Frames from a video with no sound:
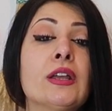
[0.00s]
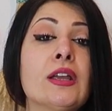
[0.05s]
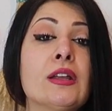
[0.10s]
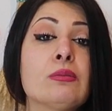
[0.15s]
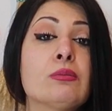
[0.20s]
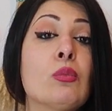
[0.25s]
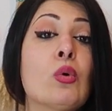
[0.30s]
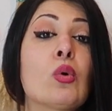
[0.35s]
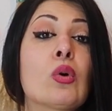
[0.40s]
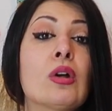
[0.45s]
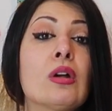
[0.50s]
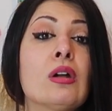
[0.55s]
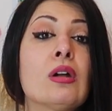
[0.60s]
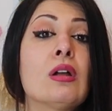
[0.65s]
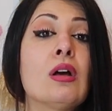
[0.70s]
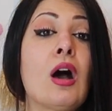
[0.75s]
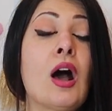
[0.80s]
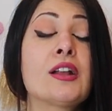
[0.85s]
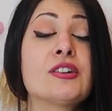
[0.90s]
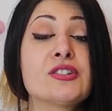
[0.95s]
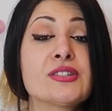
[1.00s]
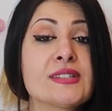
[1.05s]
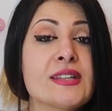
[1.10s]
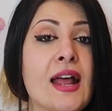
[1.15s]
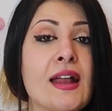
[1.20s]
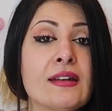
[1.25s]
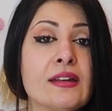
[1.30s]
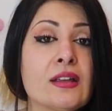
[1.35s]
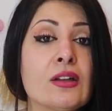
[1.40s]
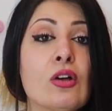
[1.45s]
to get more
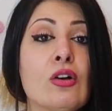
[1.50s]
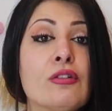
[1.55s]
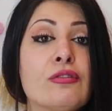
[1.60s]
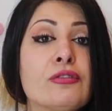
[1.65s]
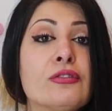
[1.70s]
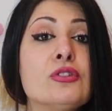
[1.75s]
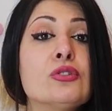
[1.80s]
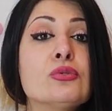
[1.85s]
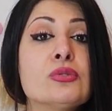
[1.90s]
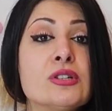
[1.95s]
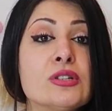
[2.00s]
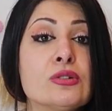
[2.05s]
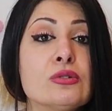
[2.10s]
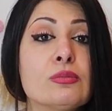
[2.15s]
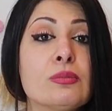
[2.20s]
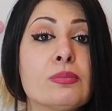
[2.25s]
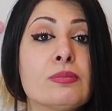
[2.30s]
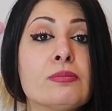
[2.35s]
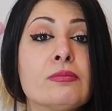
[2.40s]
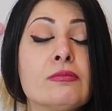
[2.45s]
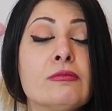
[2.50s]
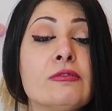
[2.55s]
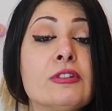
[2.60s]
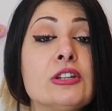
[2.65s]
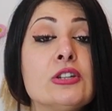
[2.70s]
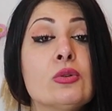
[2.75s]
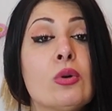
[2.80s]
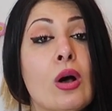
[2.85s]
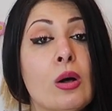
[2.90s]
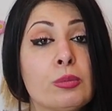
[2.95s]
understanding of YouTube
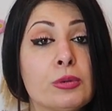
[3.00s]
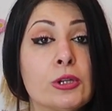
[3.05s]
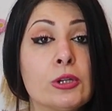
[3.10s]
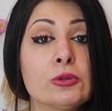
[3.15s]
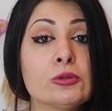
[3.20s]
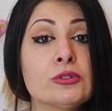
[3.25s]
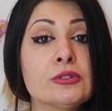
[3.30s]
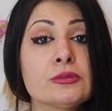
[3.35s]
video upload.